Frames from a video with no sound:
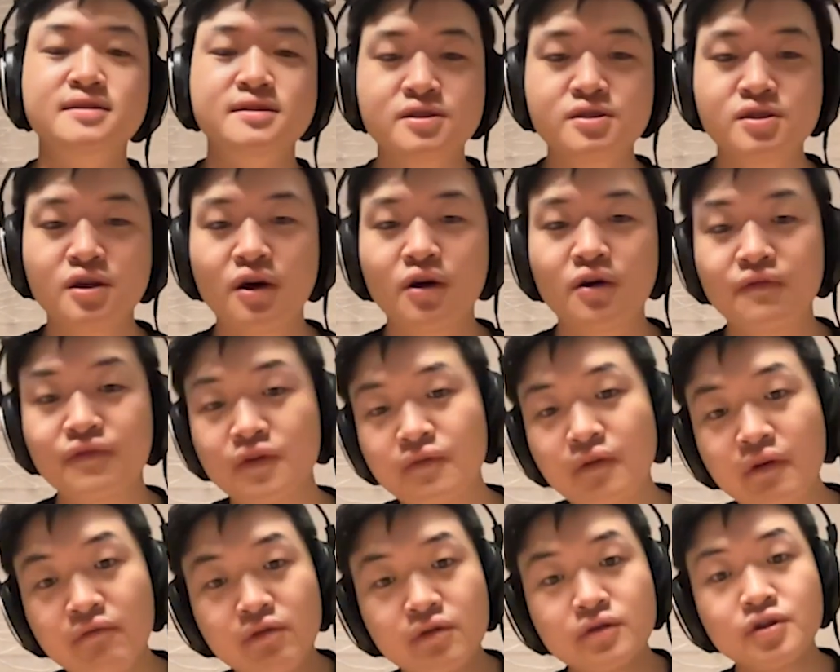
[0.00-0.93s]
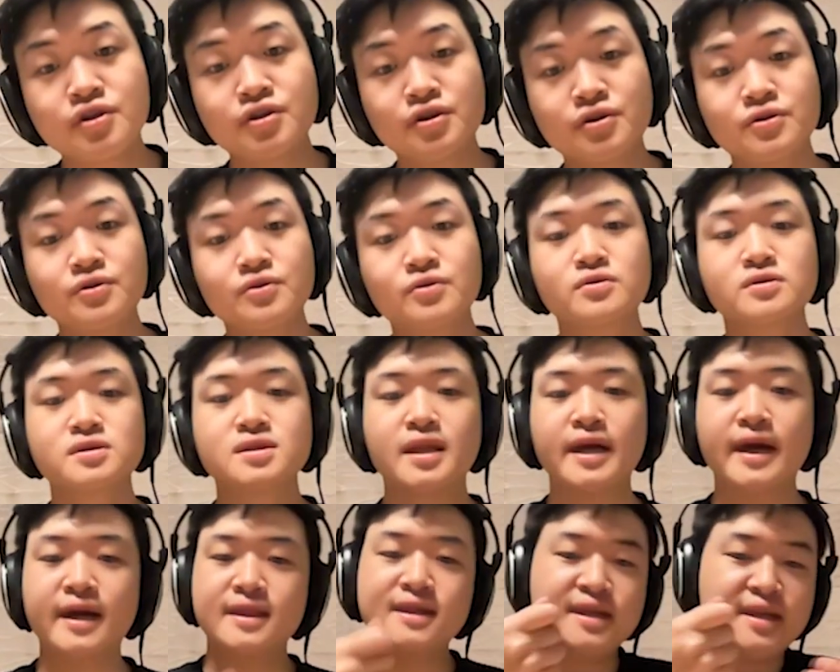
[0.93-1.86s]
And so if you've ever used
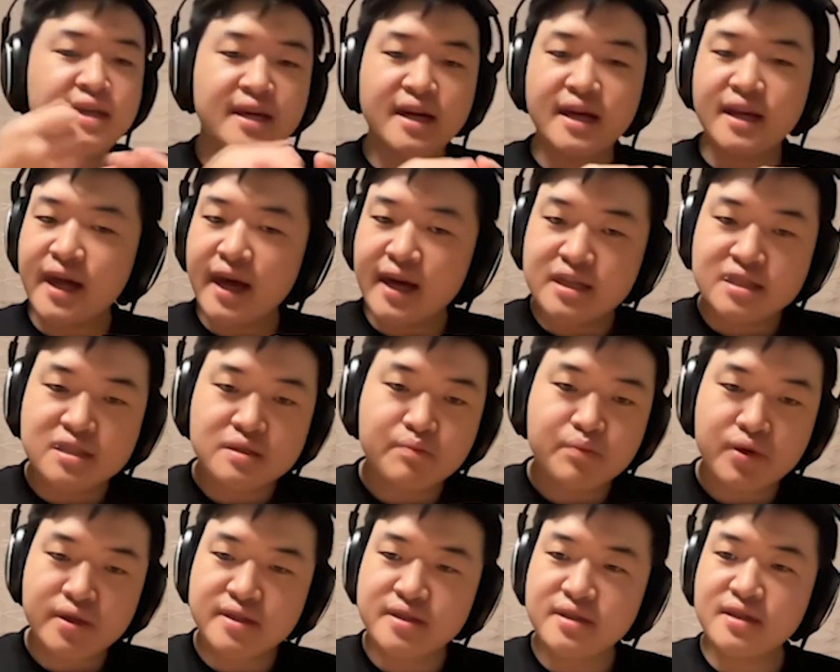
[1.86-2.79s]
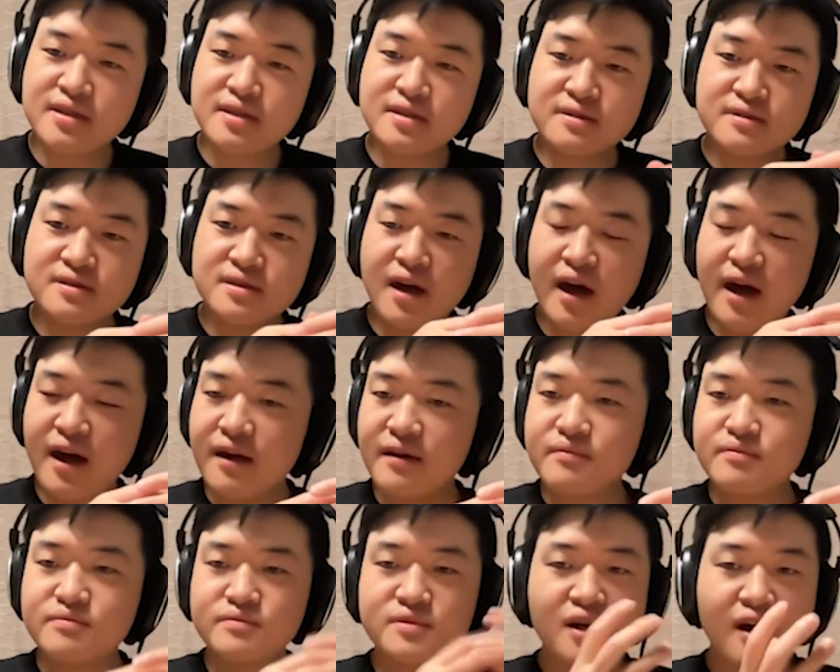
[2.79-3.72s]
like the ENS printed
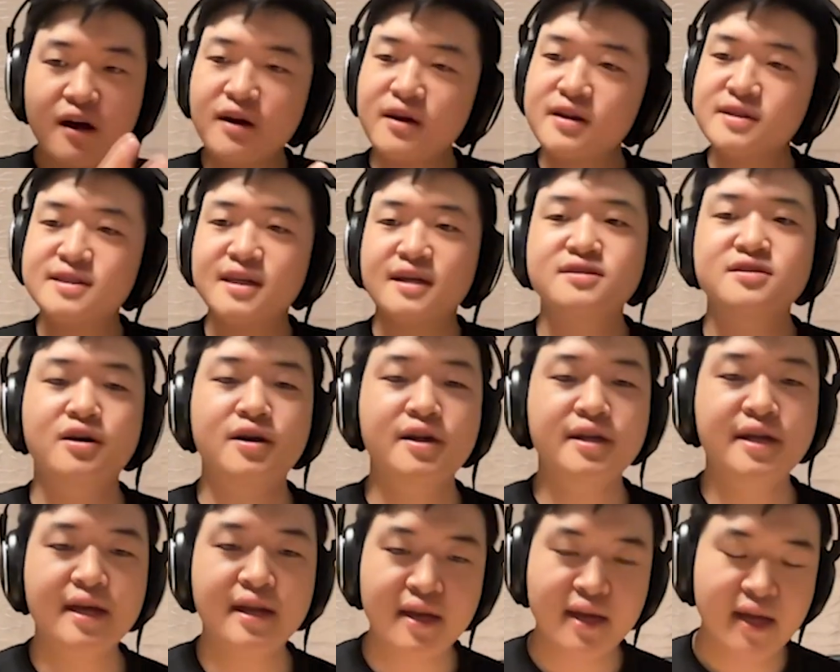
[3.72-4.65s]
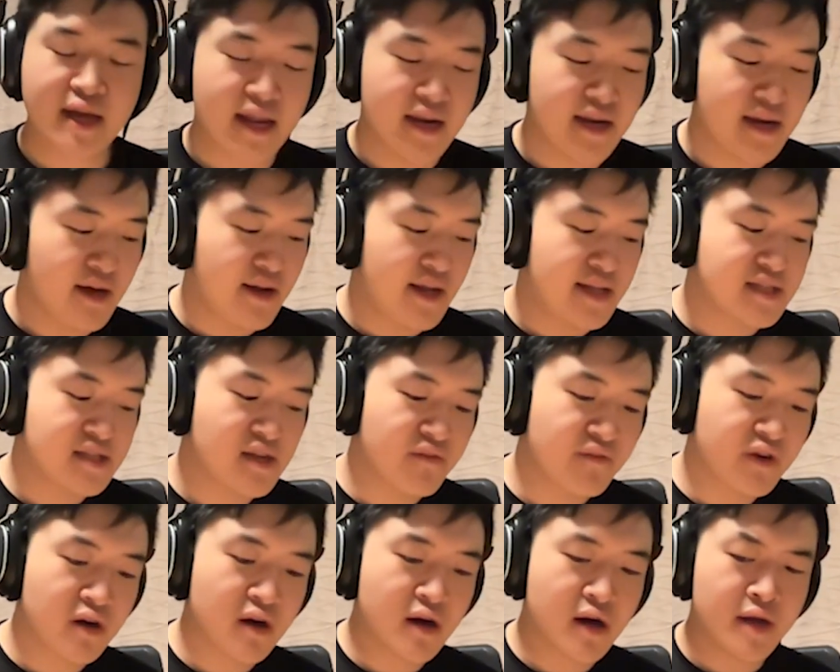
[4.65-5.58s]
cards that started getting handed out at
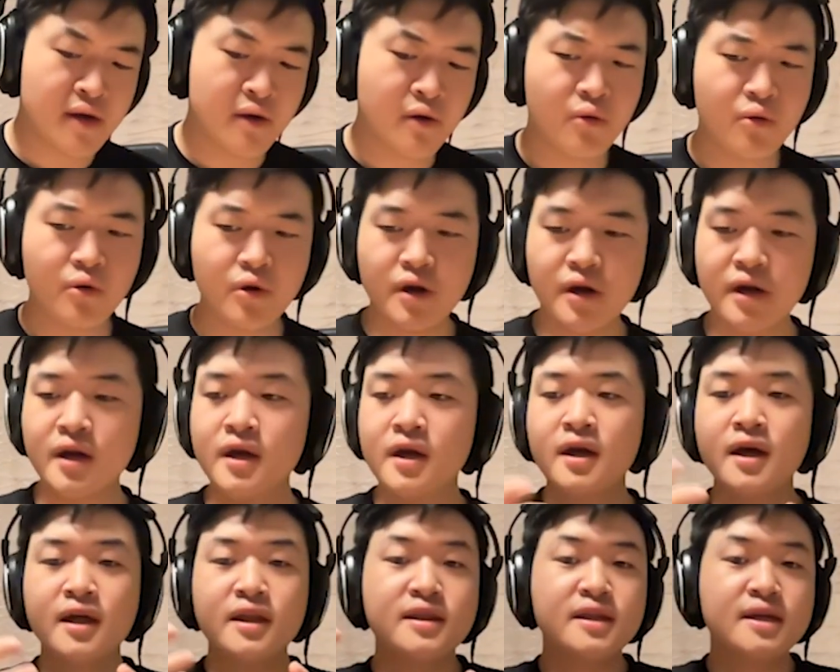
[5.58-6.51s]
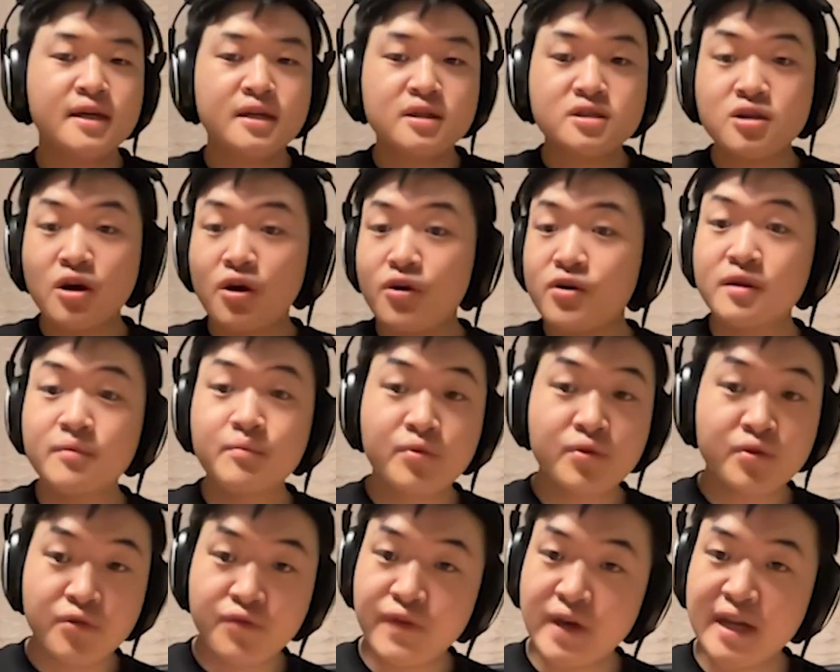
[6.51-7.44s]
DevCon, or the token
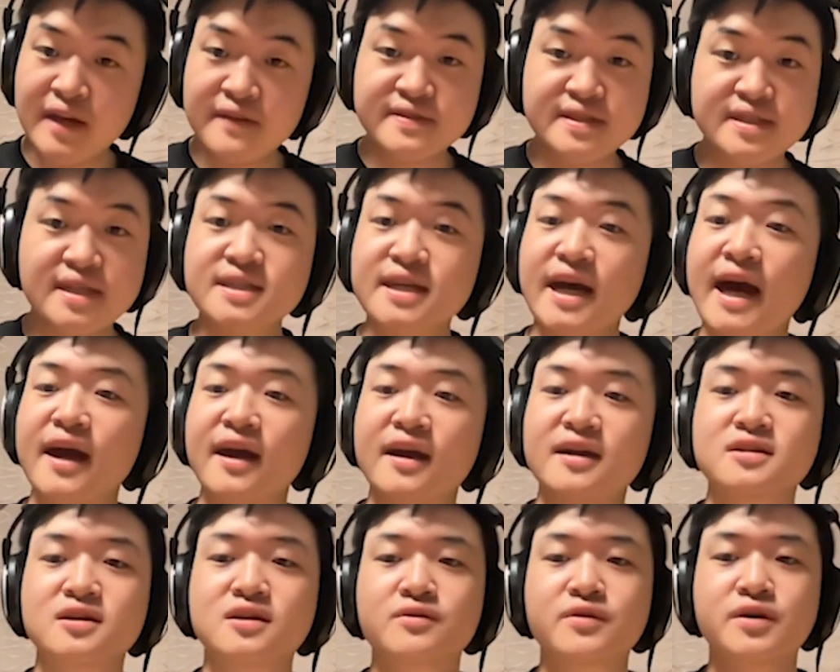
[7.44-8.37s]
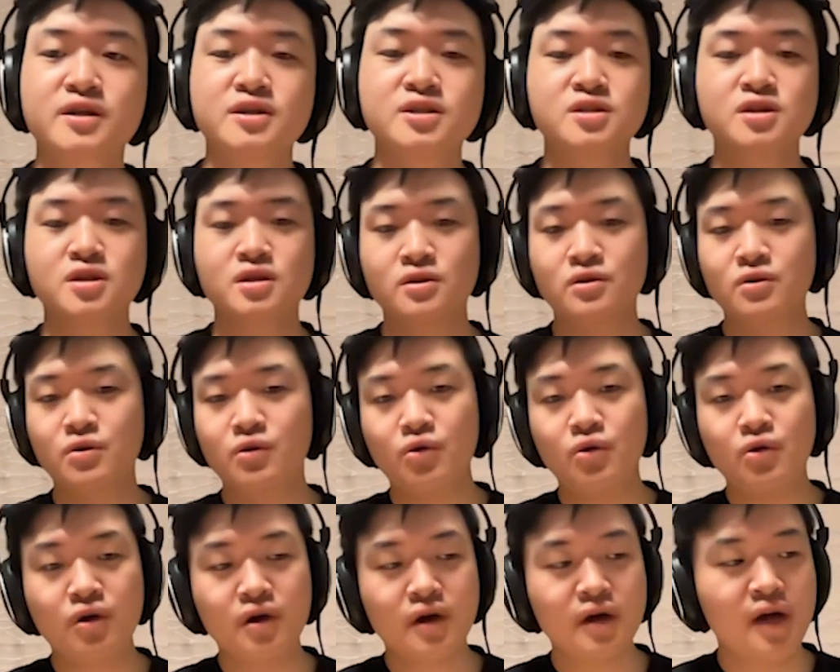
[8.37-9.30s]
proof NFC tag integration,
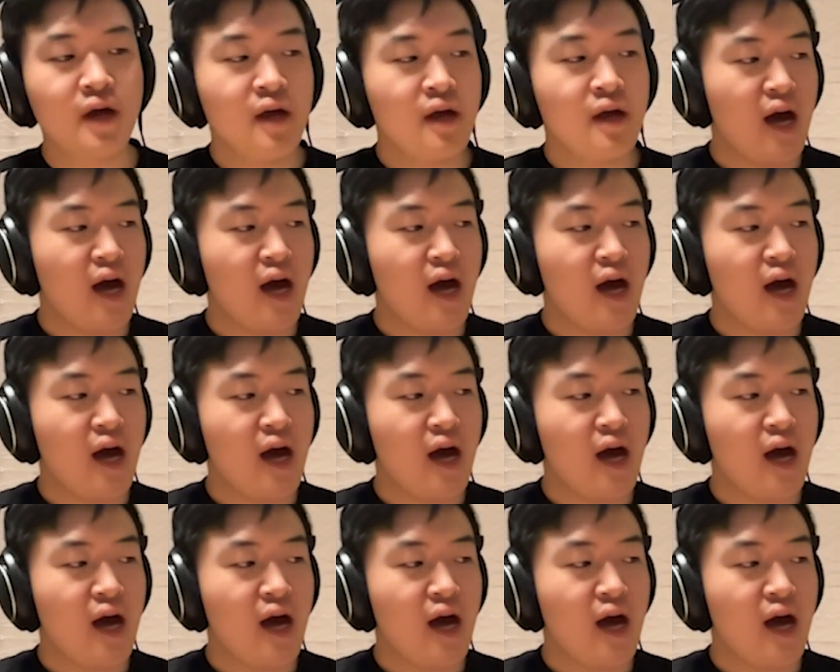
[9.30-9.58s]
or